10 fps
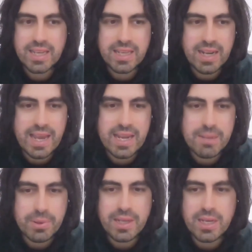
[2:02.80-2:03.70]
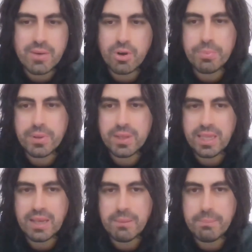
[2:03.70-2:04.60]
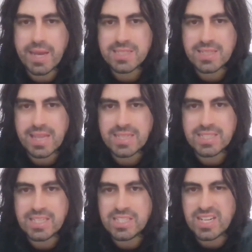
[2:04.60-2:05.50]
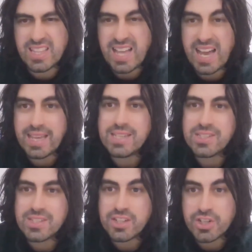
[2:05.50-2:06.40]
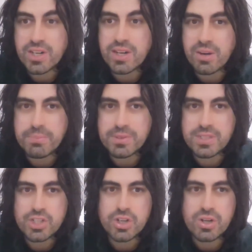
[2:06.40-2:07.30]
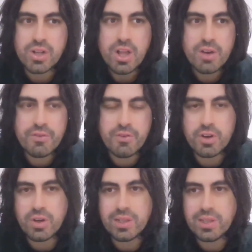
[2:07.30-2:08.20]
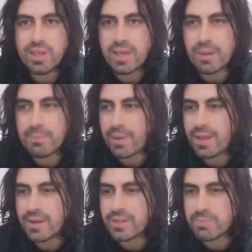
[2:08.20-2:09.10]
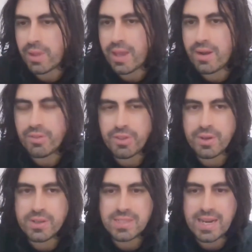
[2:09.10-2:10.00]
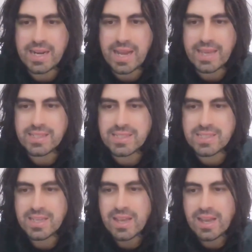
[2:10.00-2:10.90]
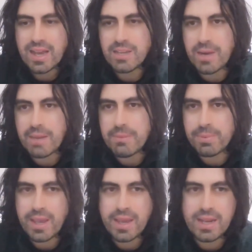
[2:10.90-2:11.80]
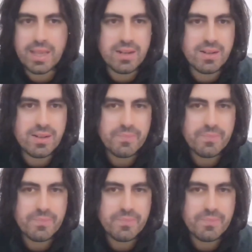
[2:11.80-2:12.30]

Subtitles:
United are playing Europa League at best next season, and that is a shit competition for your league campaign, because you're playing on Thursday nights and you might be playing in